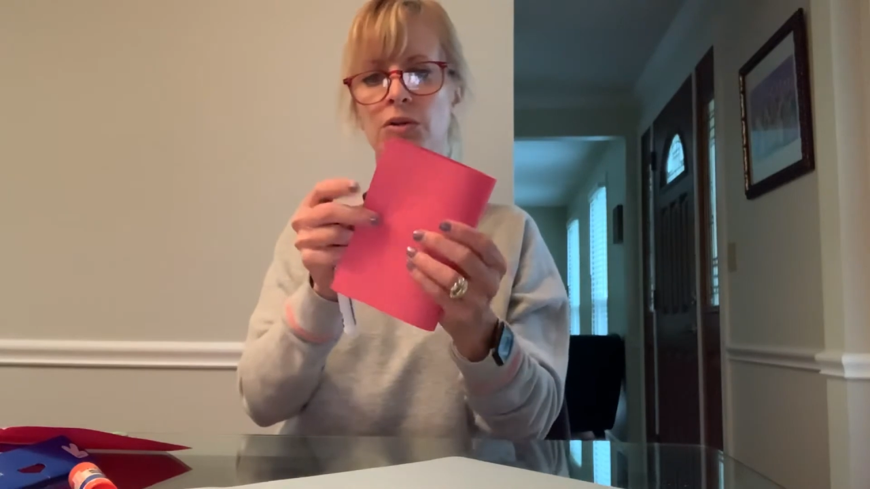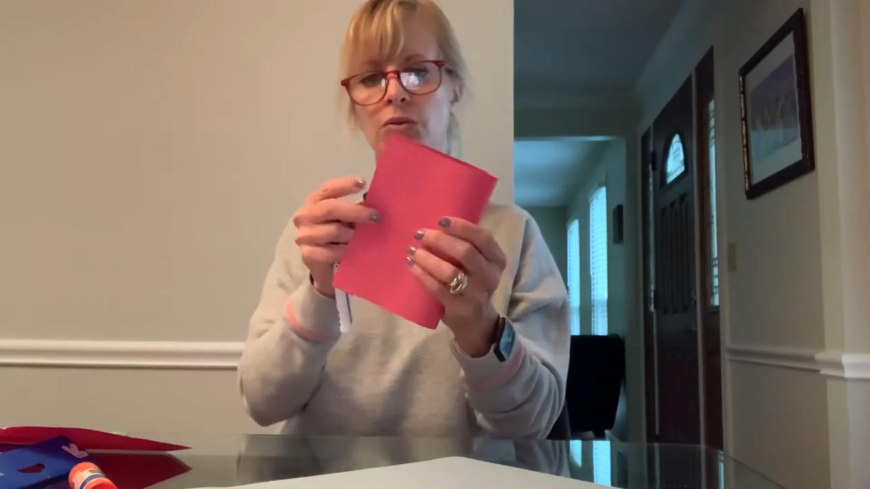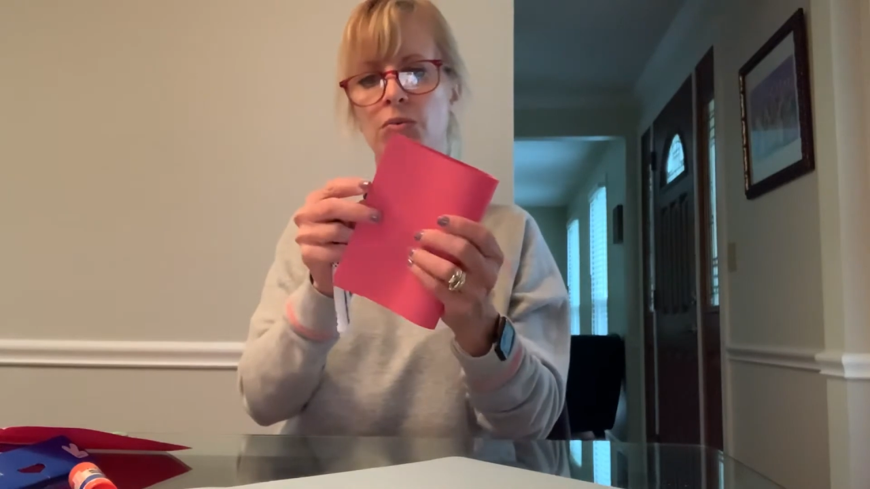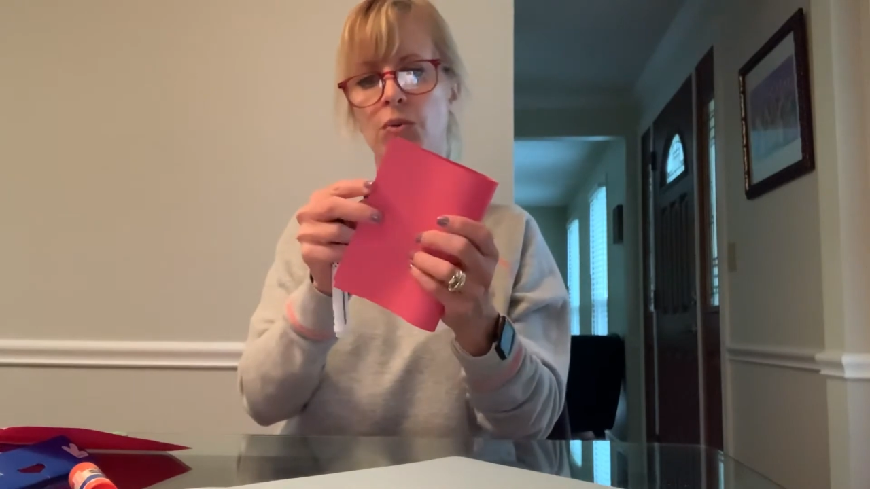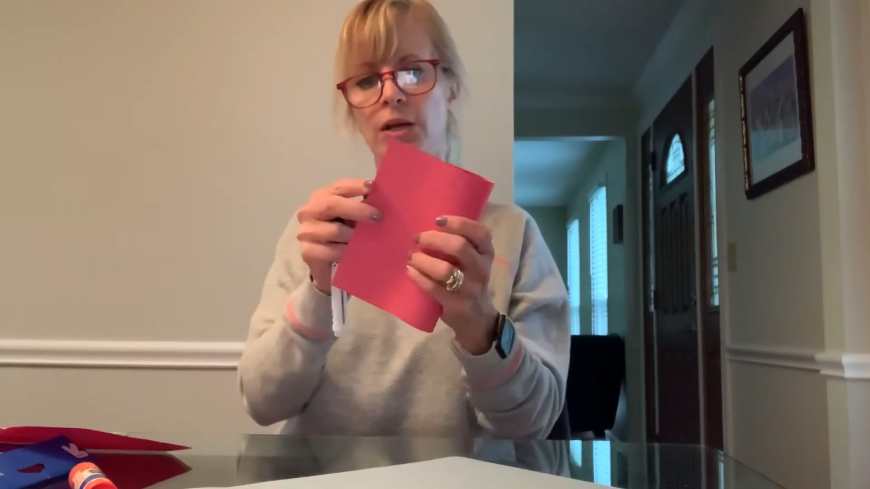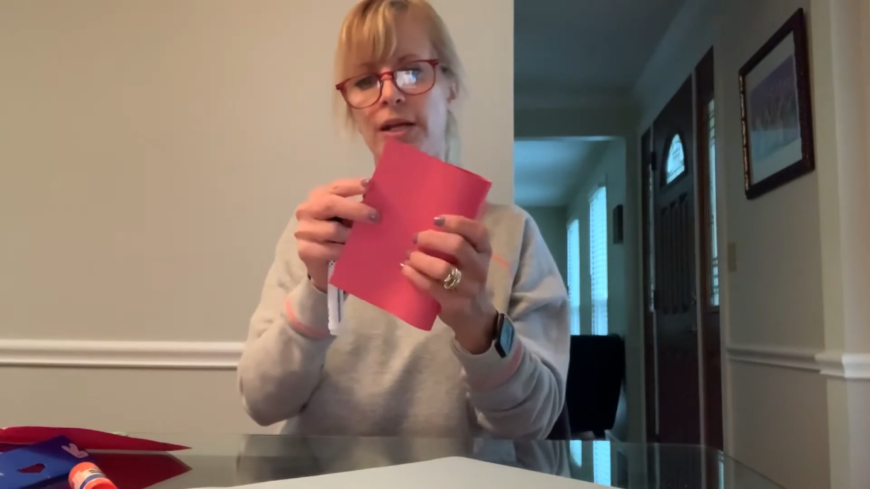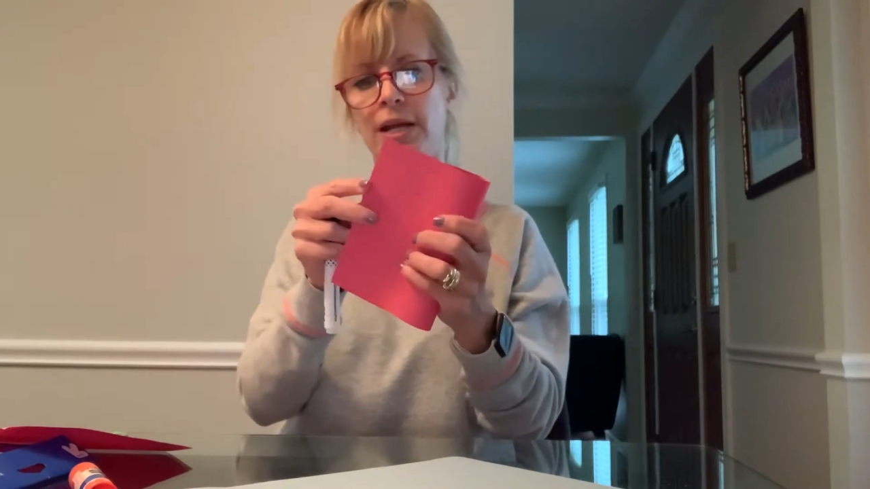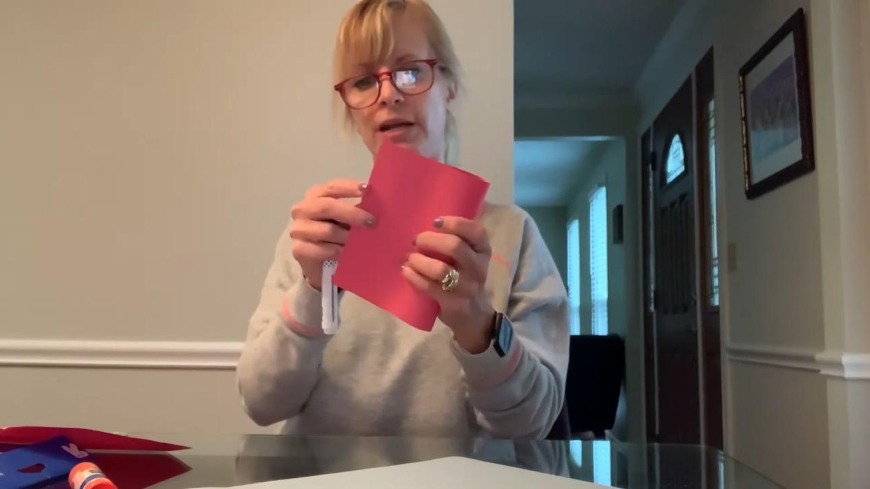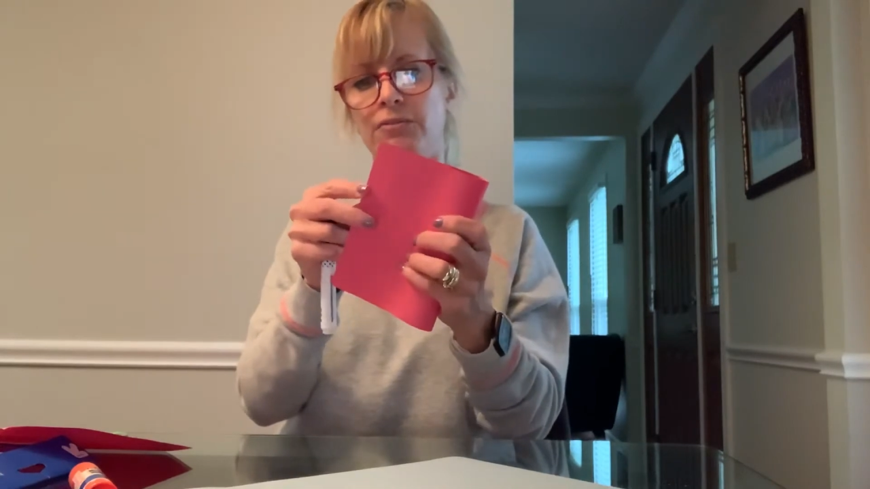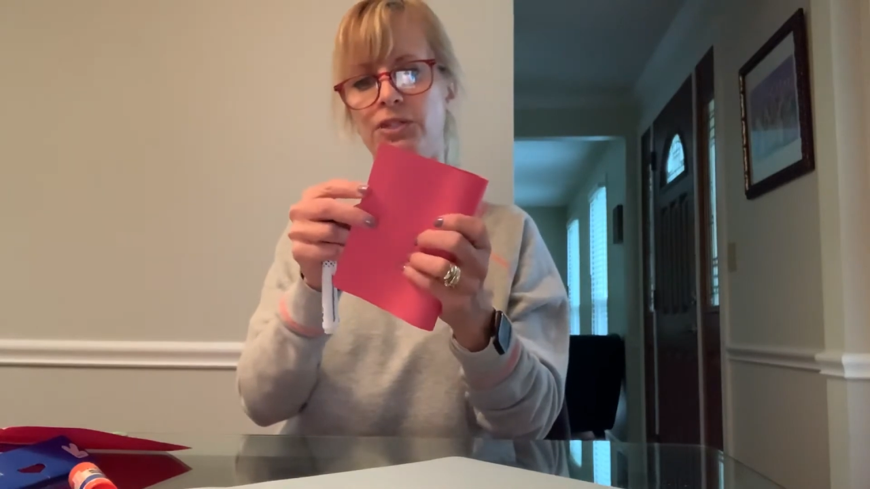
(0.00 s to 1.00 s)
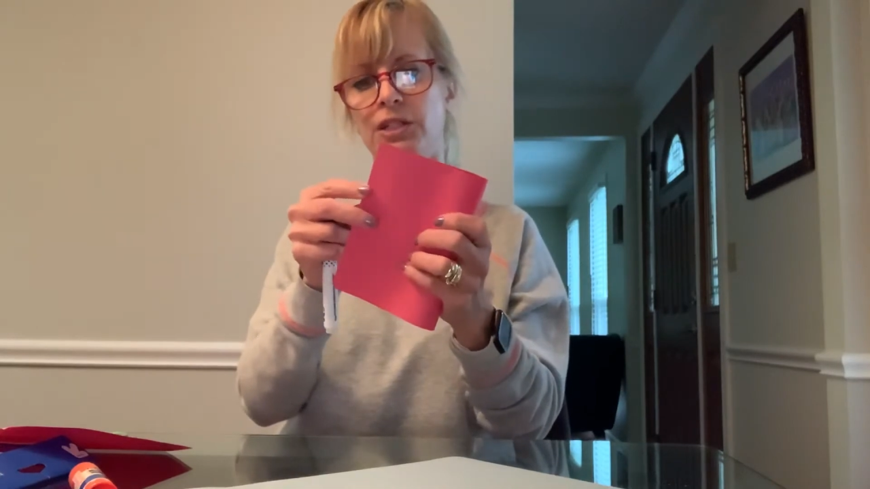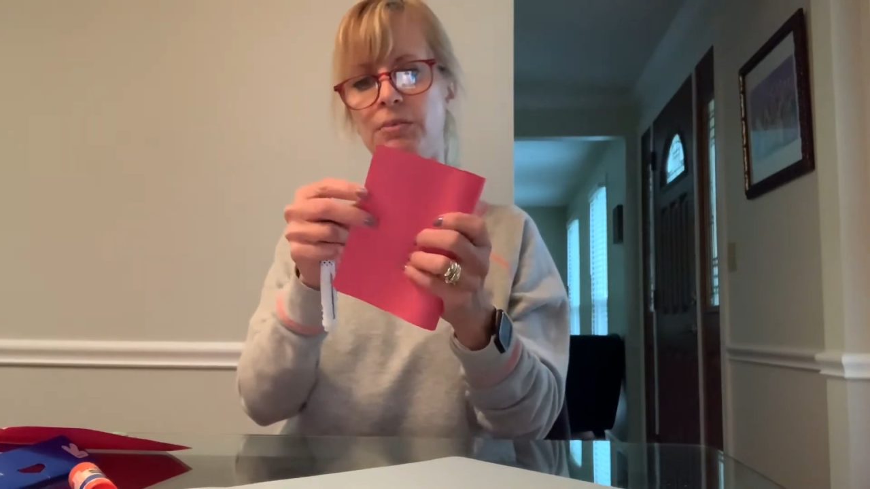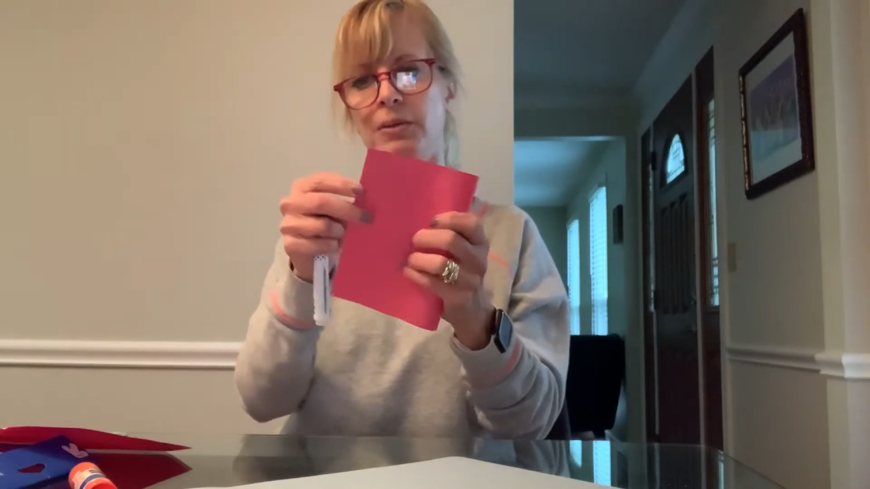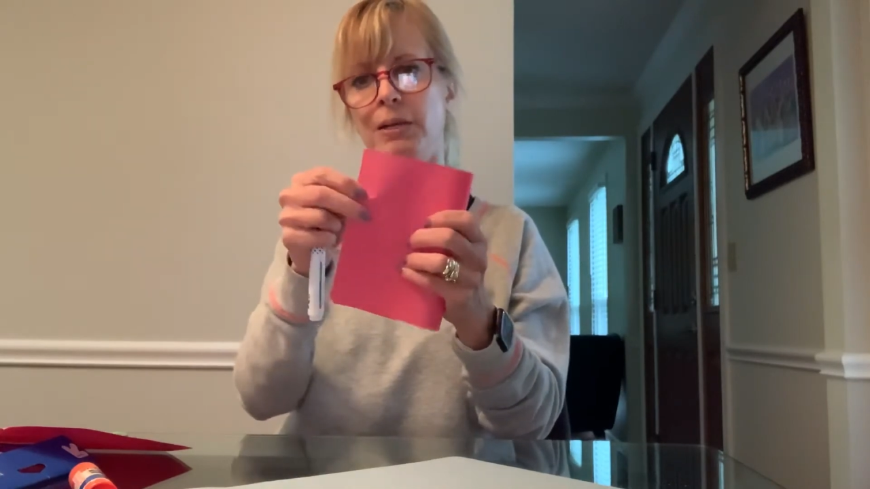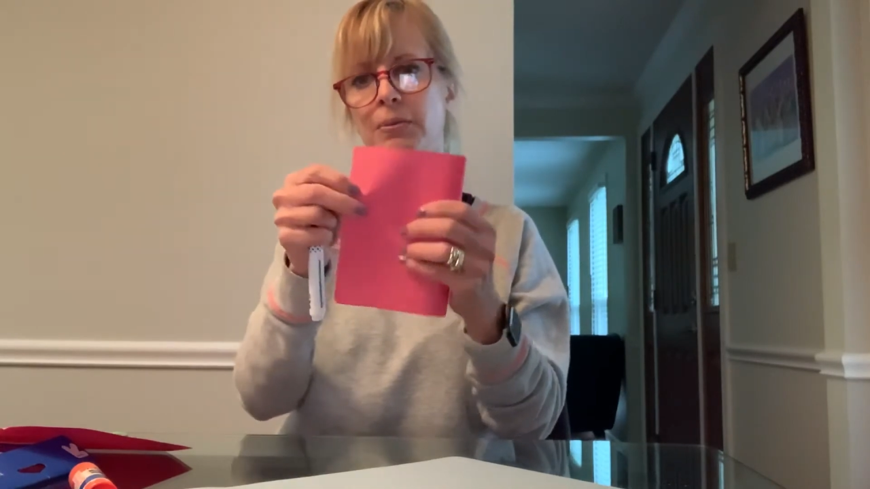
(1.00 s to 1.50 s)
1/2 sheet of
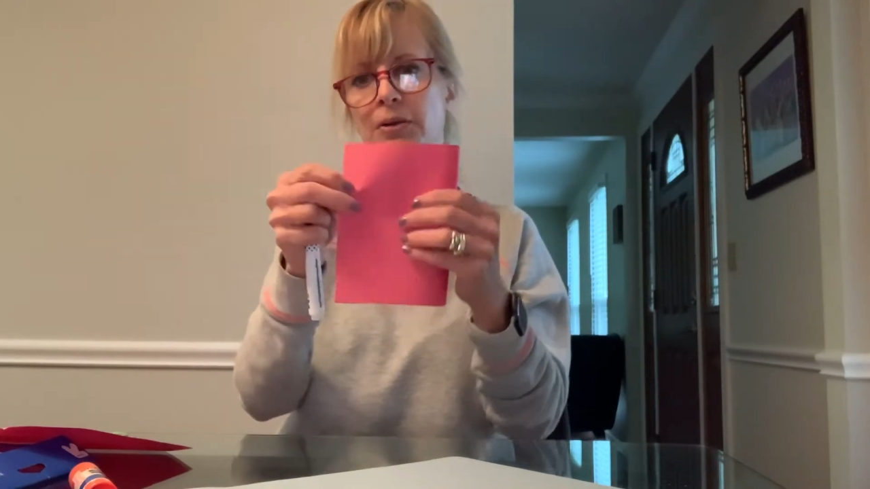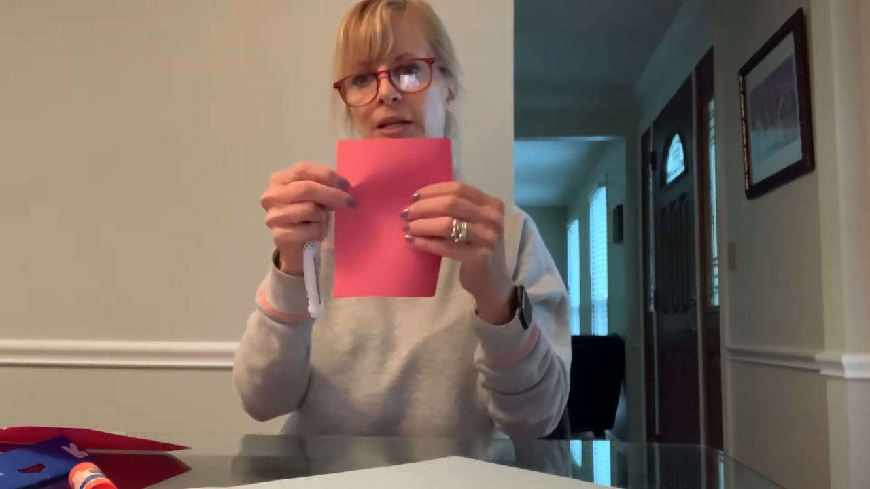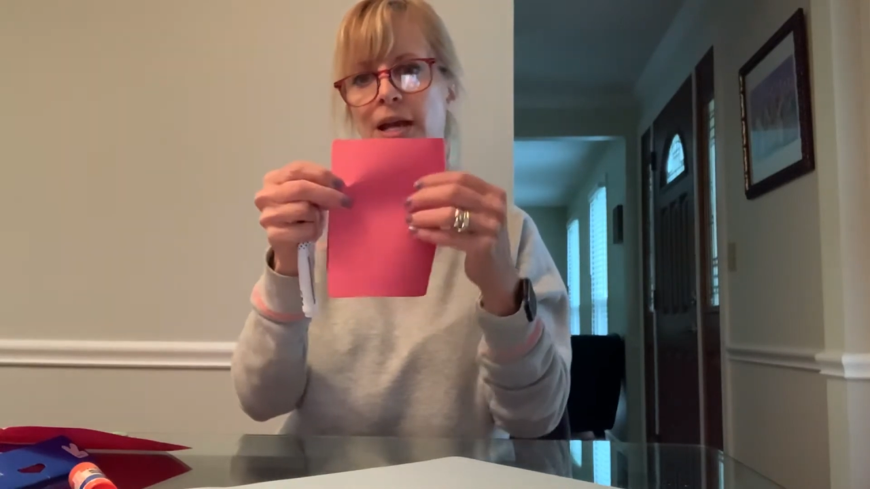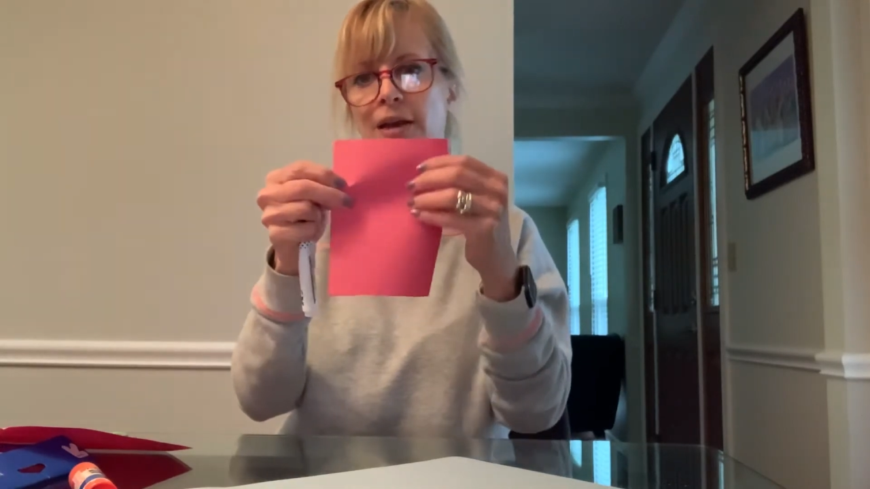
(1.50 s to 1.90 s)
paper in half